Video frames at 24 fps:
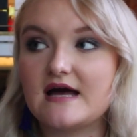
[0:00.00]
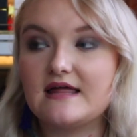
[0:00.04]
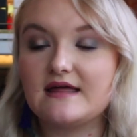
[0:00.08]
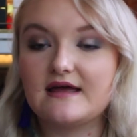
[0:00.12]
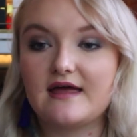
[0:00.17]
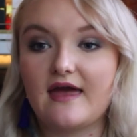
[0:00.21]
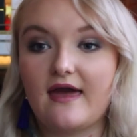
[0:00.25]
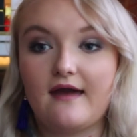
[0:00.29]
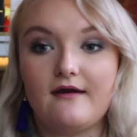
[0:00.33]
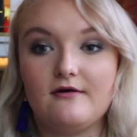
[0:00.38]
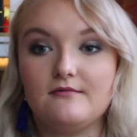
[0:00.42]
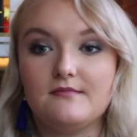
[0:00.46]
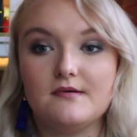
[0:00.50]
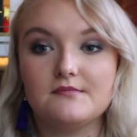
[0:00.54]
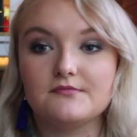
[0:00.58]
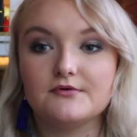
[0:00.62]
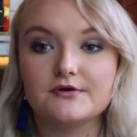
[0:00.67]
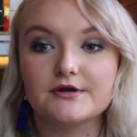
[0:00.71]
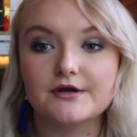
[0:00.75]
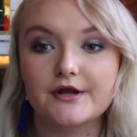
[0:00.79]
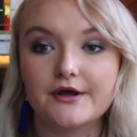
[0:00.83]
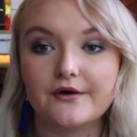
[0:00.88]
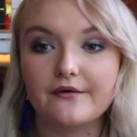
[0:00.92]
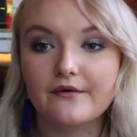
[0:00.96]
I, like, can't
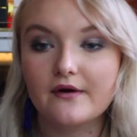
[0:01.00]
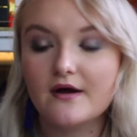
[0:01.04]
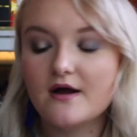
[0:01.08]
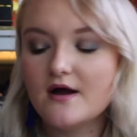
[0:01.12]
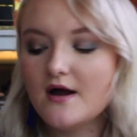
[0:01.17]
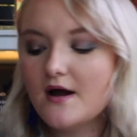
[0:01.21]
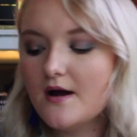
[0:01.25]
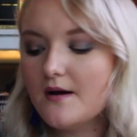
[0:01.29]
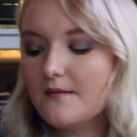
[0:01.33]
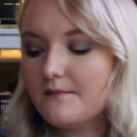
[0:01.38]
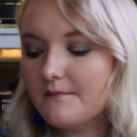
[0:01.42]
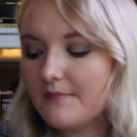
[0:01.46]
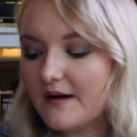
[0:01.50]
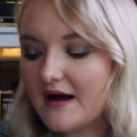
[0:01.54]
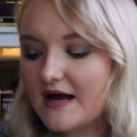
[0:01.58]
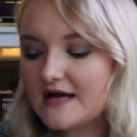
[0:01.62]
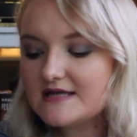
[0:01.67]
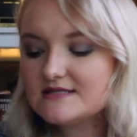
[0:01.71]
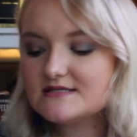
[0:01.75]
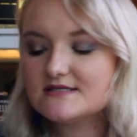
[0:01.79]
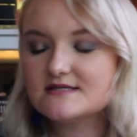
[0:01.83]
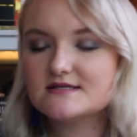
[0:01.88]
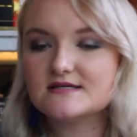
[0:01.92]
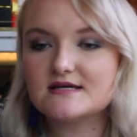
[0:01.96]
remember to do.
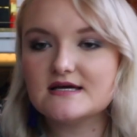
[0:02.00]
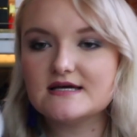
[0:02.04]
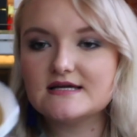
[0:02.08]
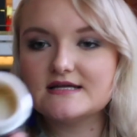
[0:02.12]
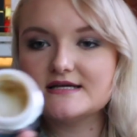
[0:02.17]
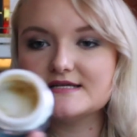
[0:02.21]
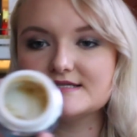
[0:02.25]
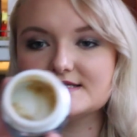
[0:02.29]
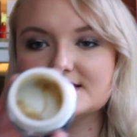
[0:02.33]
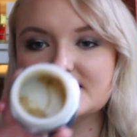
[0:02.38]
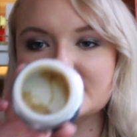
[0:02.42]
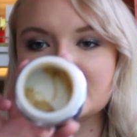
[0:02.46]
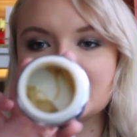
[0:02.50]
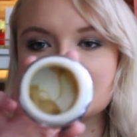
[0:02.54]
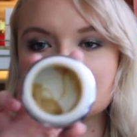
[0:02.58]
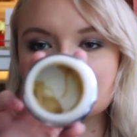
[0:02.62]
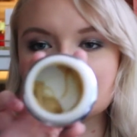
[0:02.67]
But it is the